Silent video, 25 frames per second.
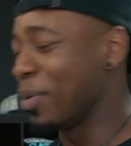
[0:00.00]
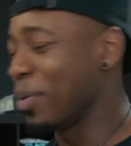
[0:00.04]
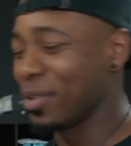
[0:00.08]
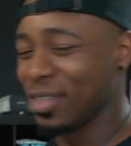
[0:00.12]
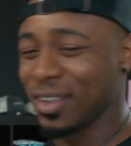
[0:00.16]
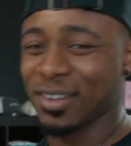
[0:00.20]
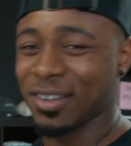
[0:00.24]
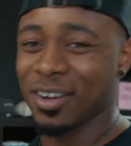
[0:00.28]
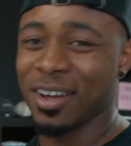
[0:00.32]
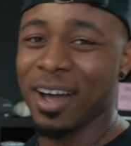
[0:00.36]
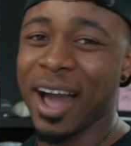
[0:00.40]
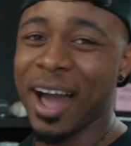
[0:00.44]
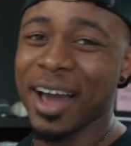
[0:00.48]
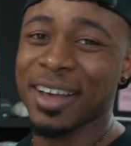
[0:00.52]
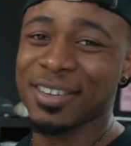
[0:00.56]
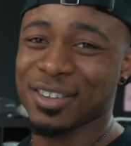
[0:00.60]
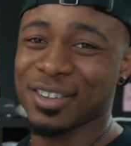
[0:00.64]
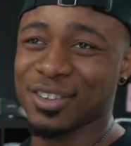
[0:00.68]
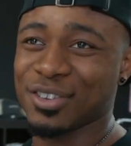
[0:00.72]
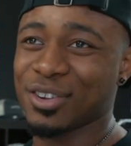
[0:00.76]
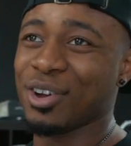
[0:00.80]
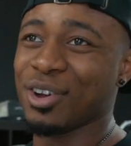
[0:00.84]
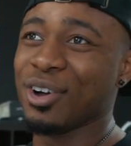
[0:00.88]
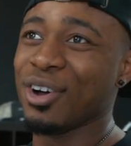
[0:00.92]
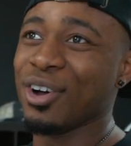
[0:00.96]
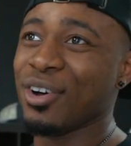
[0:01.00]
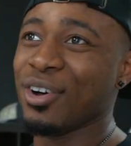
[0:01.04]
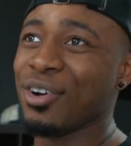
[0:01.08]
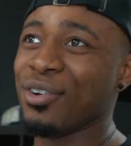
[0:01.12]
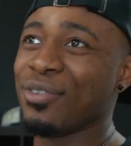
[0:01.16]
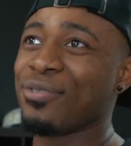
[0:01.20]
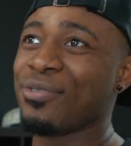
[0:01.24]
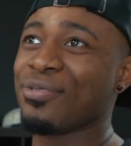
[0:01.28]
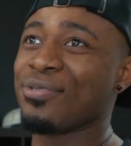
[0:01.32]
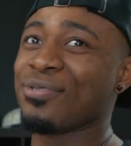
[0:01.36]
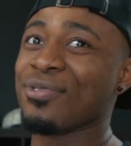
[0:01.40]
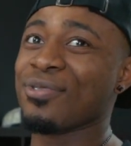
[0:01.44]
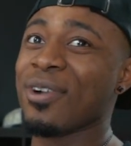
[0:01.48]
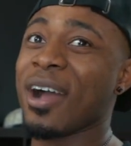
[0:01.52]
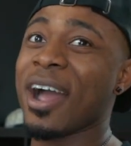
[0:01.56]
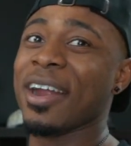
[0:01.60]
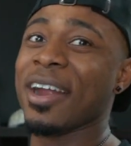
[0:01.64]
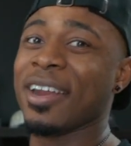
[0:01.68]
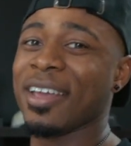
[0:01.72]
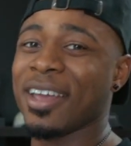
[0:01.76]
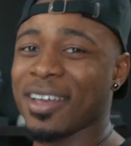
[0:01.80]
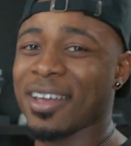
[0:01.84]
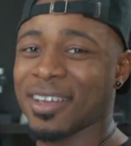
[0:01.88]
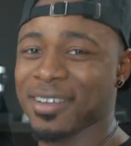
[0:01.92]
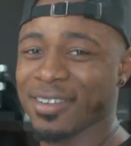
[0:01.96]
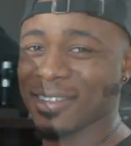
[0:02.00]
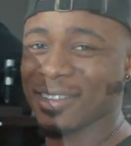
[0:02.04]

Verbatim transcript: put these on ice until Friday.